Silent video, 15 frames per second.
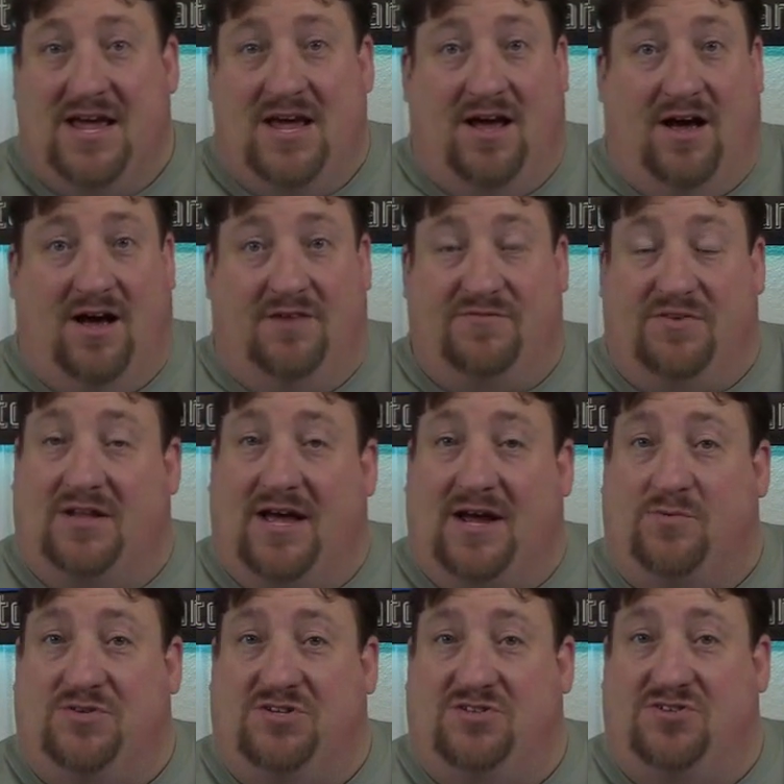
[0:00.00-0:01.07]
Uh, if you
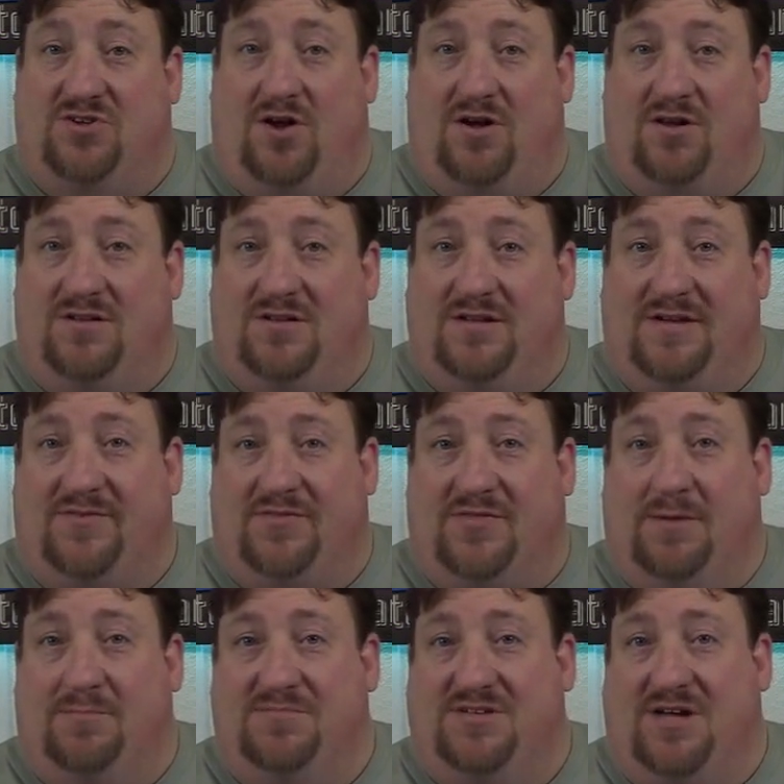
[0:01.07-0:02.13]
like what you saw, leave a
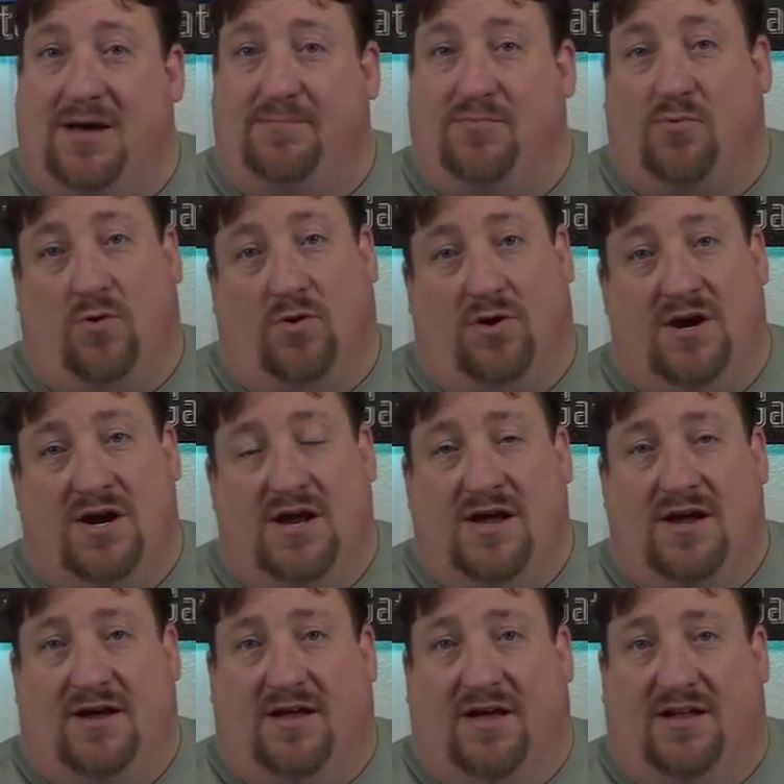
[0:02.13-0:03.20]
thumbs up or
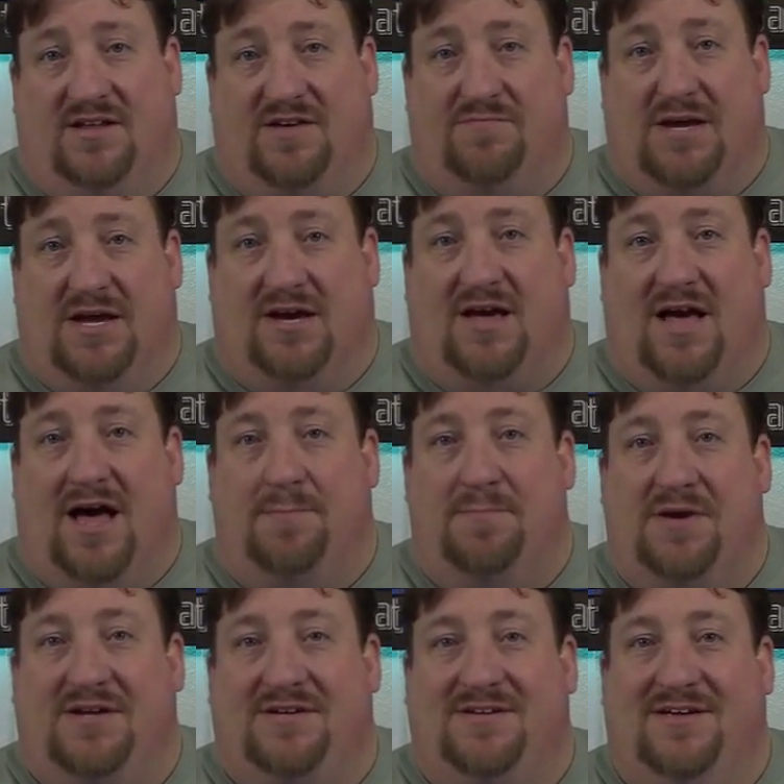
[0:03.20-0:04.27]
uh, leave me a
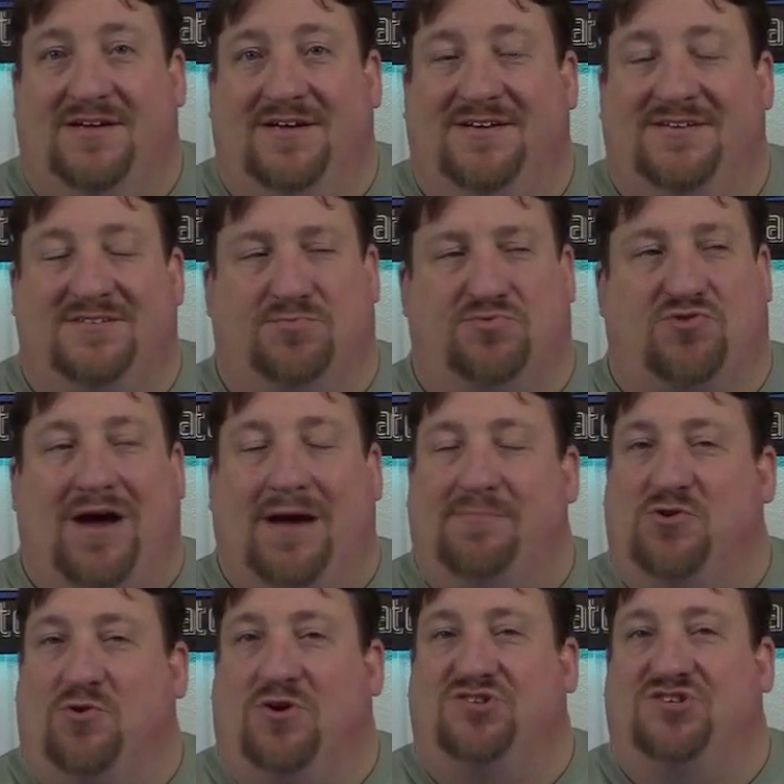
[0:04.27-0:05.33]
comment. Subscribe
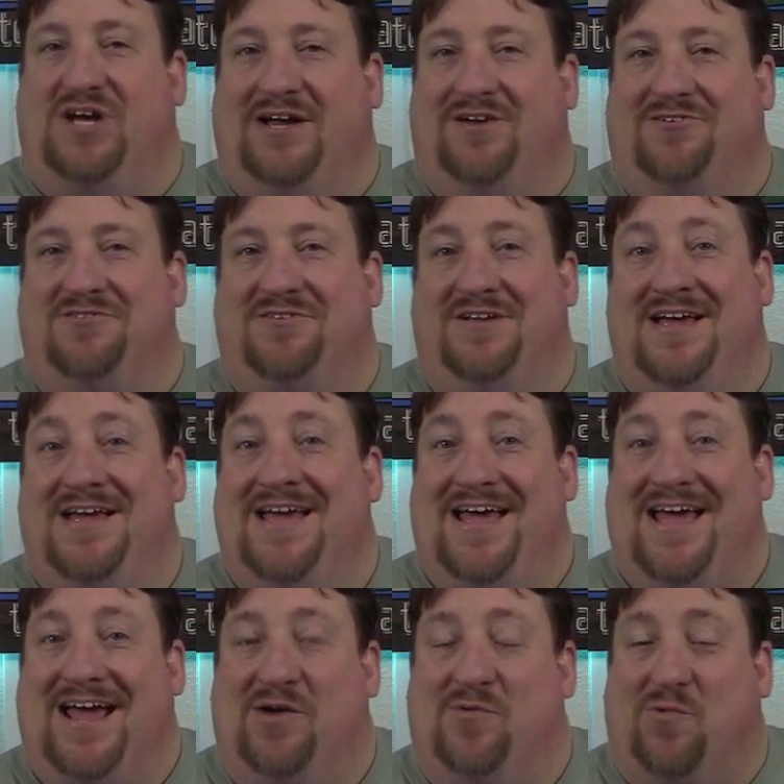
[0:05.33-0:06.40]
to our channel.
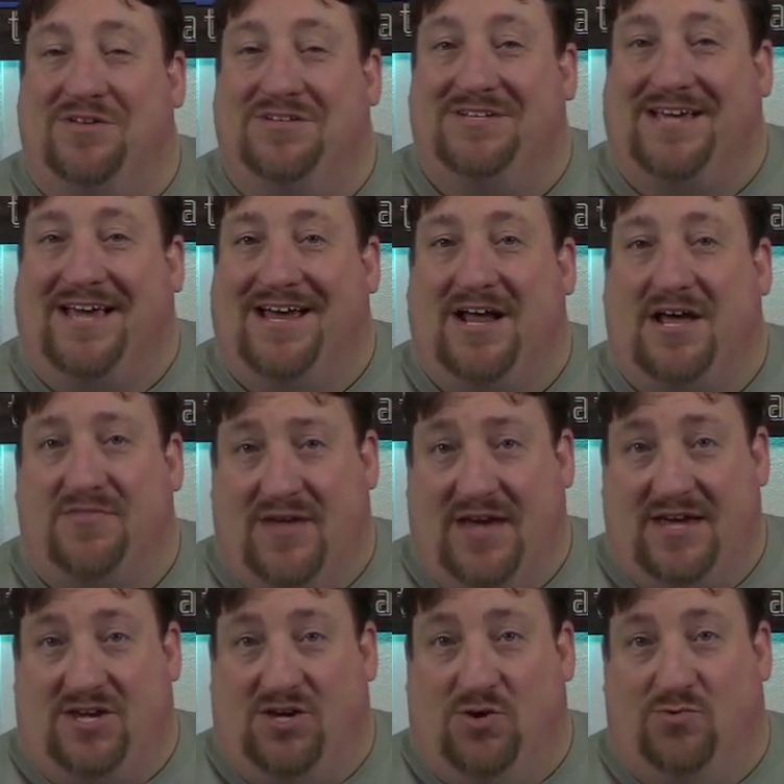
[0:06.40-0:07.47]
And once again, I
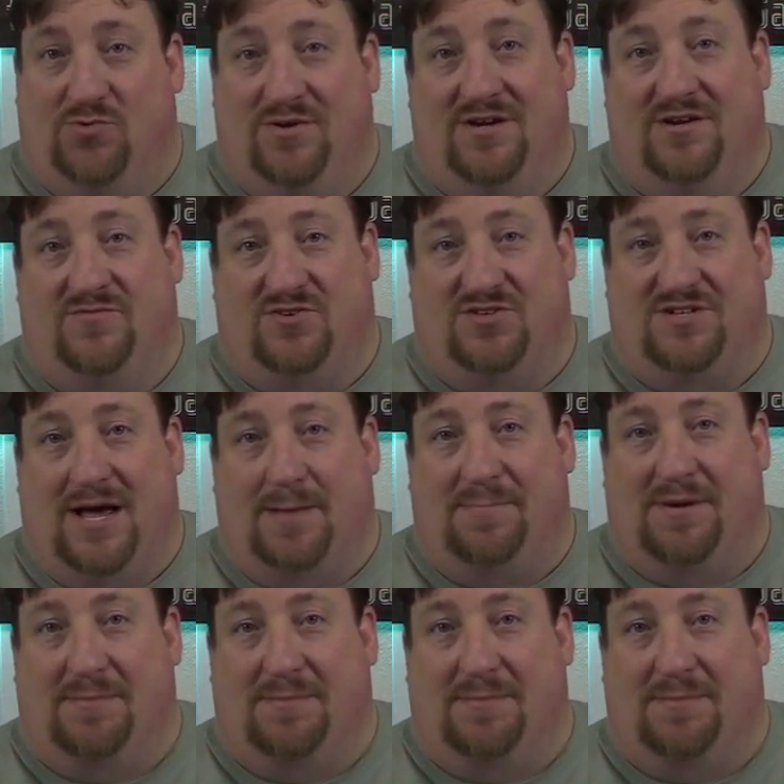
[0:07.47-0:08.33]
thank you for stopping